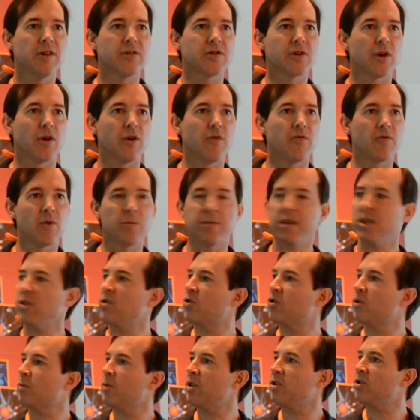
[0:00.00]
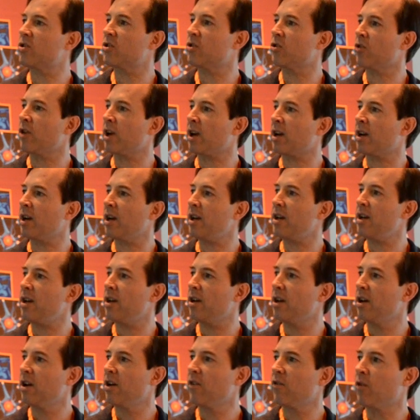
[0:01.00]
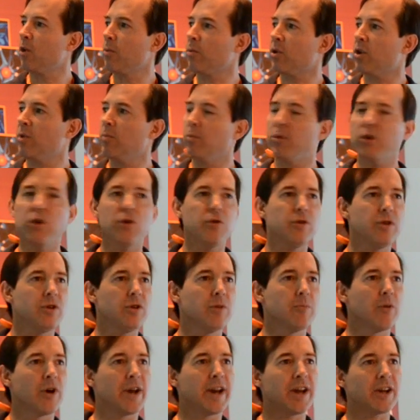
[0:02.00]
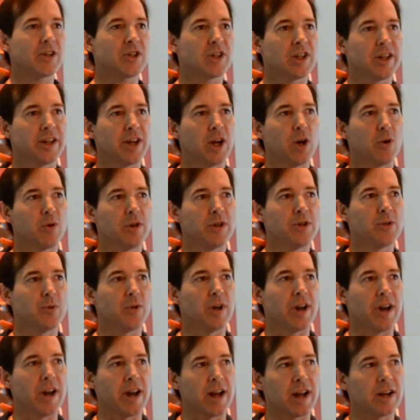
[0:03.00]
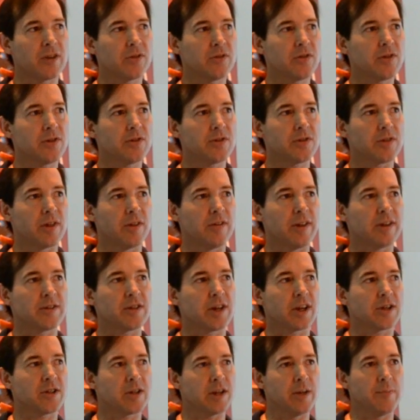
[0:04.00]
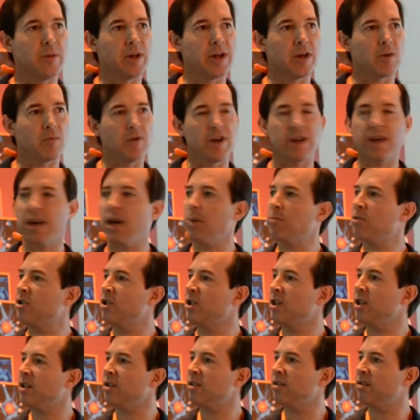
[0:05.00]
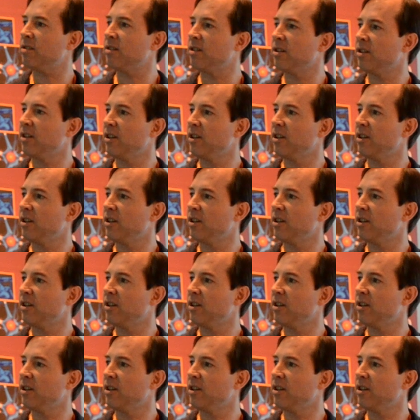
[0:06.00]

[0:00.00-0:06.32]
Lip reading: So from the instruments directly, from compute, you might actually go and do an analysis, and that's actually being recaptured in